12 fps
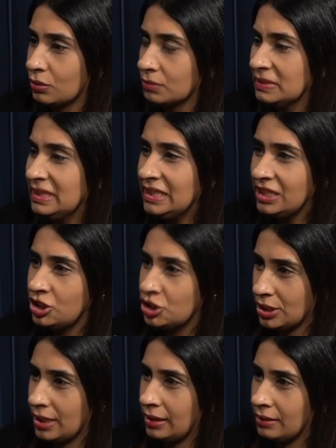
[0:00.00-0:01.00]

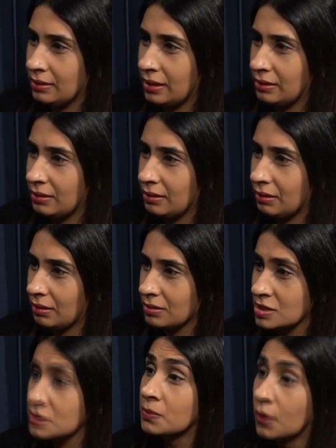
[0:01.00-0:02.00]
niche and
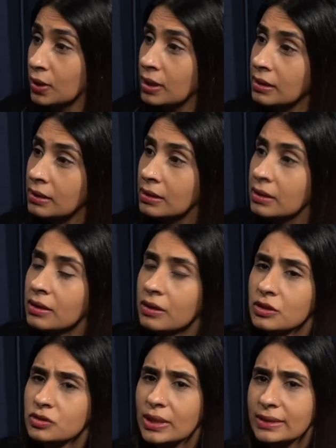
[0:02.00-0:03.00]
small.
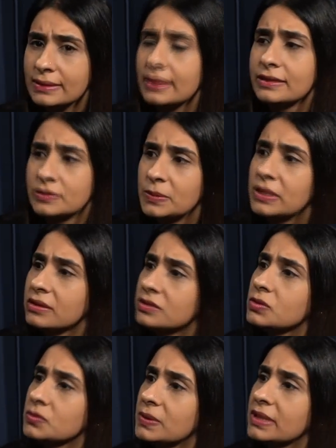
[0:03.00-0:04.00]
So I think that experience
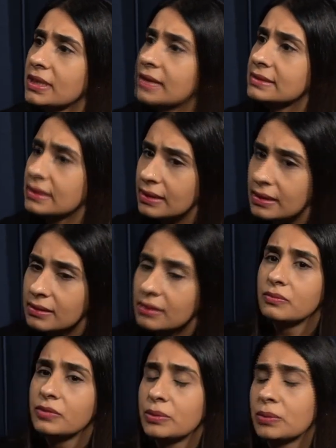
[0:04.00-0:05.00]
was pretty nice. And
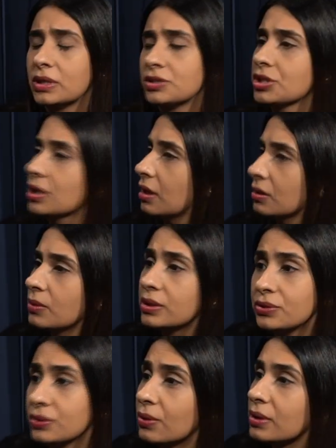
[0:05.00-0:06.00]
then we were in Chicago and
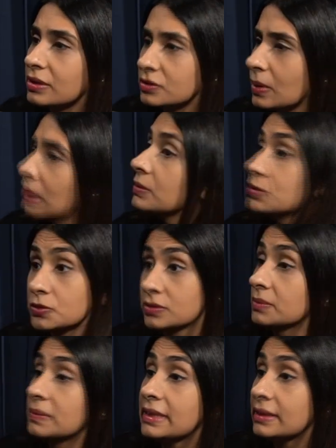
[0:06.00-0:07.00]
New York as well, which was
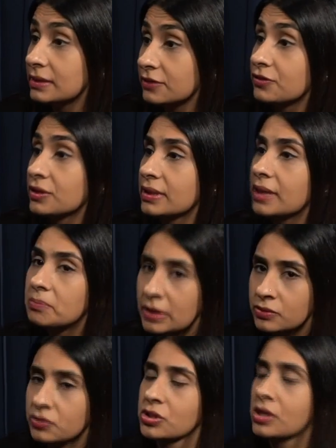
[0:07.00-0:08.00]
completely different. I'd
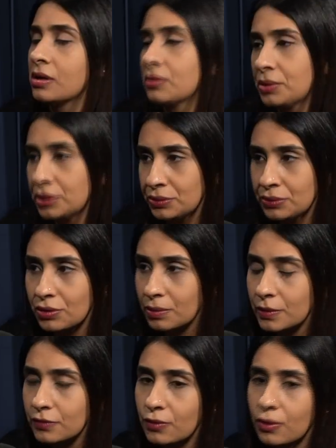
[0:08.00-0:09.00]
been to Chicago and New York
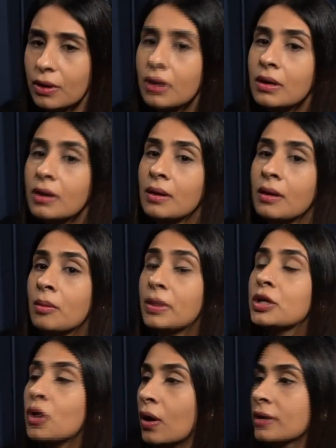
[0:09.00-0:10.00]
before,
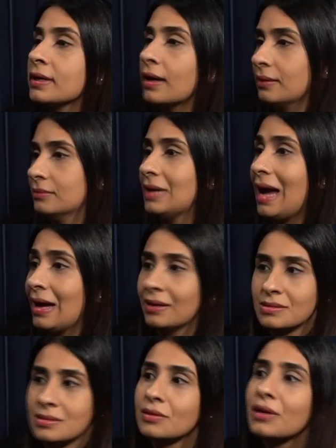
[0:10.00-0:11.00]
but not
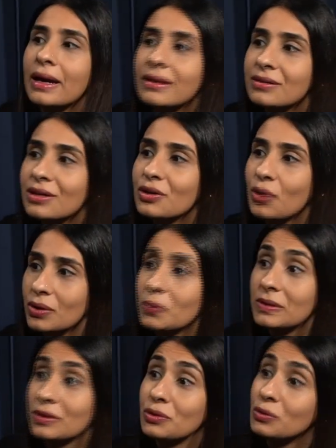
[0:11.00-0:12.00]
as a writer, not
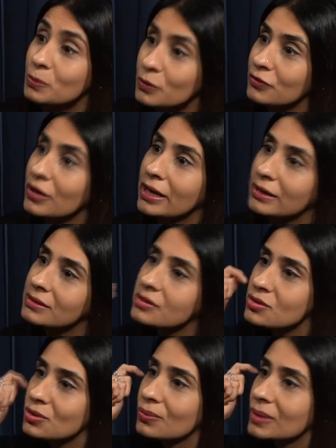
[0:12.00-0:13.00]
with a group of
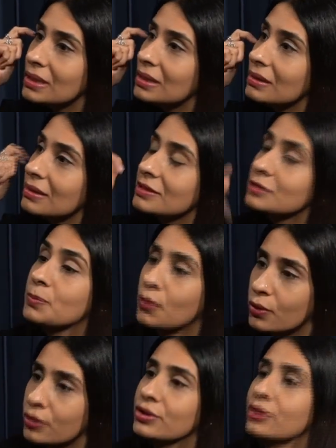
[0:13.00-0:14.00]
writers. So we
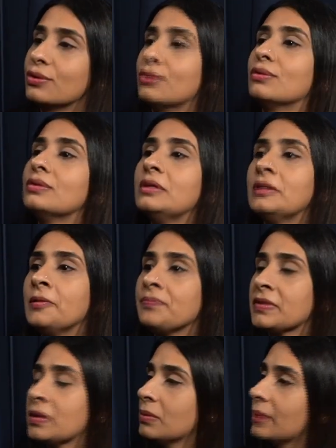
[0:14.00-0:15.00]
explored,
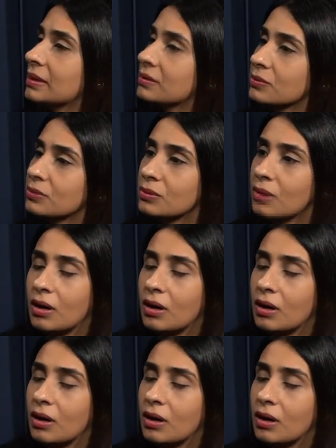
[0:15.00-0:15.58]
we went to